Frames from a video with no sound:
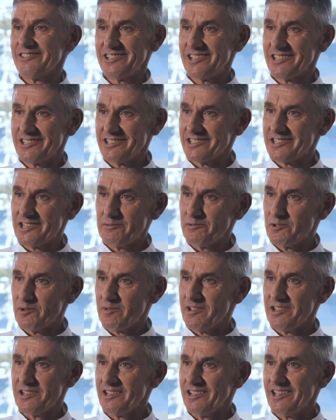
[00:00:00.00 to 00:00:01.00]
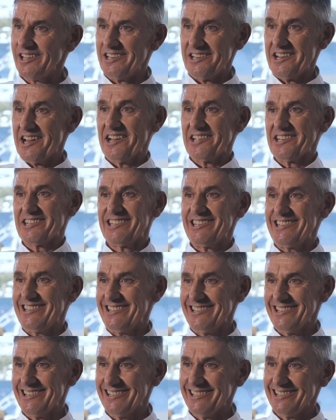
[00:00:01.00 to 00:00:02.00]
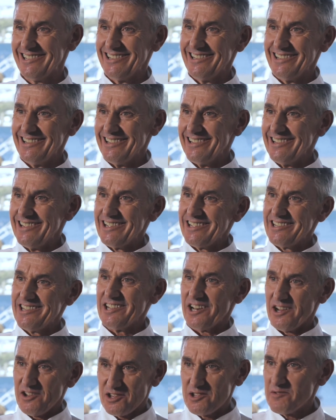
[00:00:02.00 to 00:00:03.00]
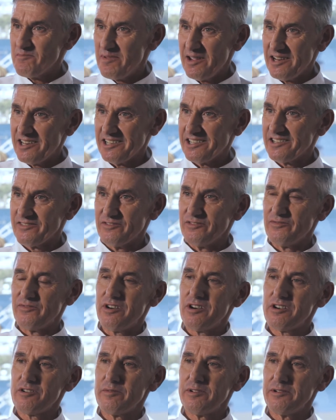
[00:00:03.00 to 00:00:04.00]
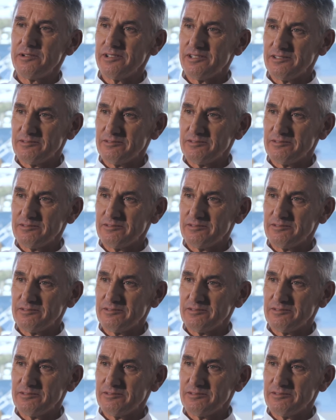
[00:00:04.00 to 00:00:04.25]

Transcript: It doesn't seem to be a, a nasty, uh, you know, competitive environment